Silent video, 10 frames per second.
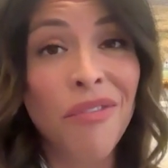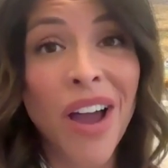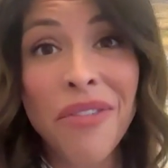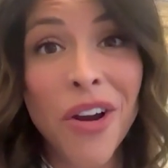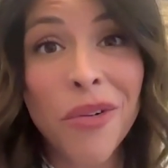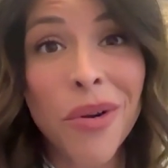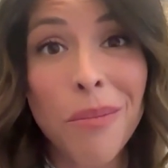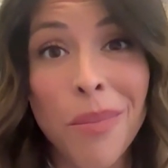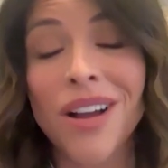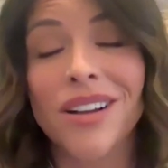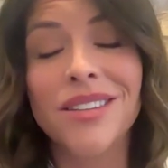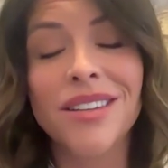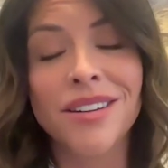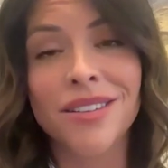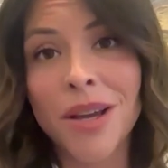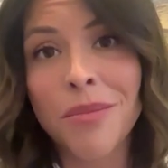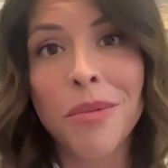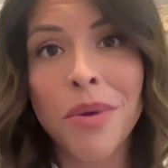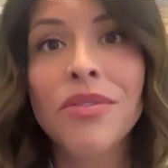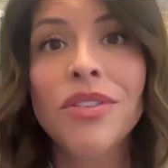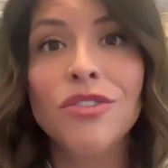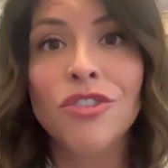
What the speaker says: $500 in a summer month